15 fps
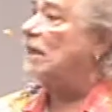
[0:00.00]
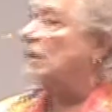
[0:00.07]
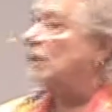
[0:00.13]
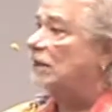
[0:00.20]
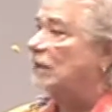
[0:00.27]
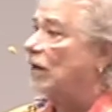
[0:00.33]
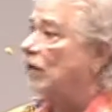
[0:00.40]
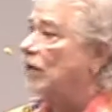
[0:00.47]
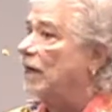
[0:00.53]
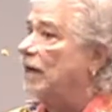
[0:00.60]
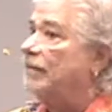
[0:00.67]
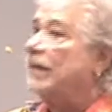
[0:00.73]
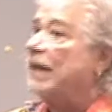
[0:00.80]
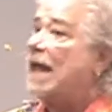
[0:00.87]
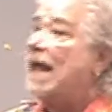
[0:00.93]

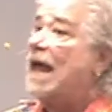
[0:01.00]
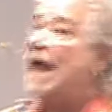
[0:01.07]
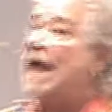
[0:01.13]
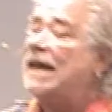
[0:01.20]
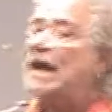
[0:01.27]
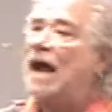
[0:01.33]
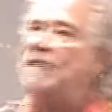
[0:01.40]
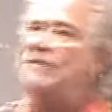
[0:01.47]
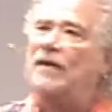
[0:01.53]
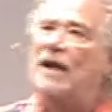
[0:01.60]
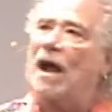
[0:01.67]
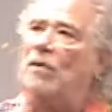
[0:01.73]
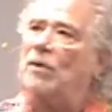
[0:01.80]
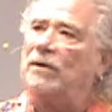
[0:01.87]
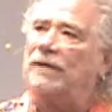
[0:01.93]
monastery, and I
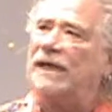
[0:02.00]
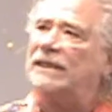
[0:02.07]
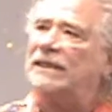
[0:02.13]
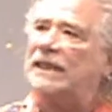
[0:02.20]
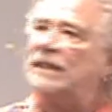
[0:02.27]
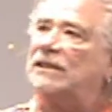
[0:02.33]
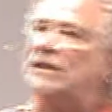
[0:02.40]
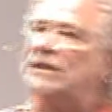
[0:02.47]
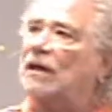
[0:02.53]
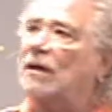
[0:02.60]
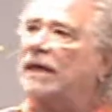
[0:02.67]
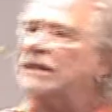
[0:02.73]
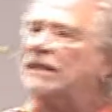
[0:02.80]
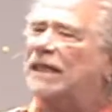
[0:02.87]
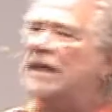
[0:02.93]
forgot where it is.
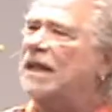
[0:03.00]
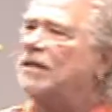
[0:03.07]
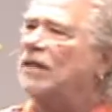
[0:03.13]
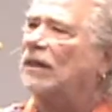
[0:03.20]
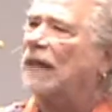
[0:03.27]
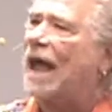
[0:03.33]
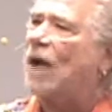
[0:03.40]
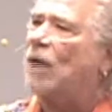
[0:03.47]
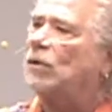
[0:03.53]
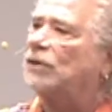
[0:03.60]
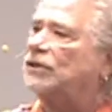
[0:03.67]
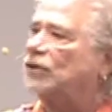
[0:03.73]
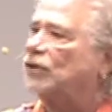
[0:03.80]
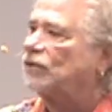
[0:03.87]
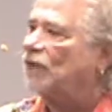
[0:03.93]
It's in either
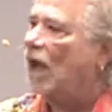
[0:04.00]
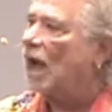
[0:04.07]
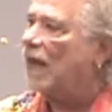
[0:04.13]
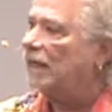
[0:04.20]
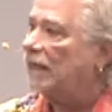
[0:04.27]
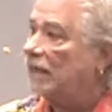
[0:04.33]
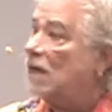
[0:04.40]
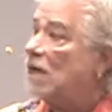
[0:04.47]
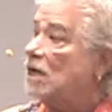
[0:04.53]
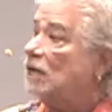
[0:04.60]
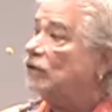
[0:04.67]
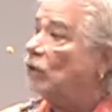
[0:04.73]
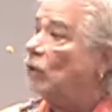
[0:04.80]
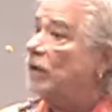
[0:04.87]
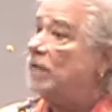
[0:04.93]
Laos or Thailand.
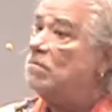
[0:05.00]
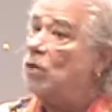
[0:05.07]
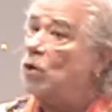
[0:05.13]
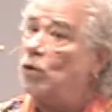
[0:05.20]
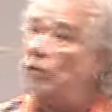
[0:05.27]
So he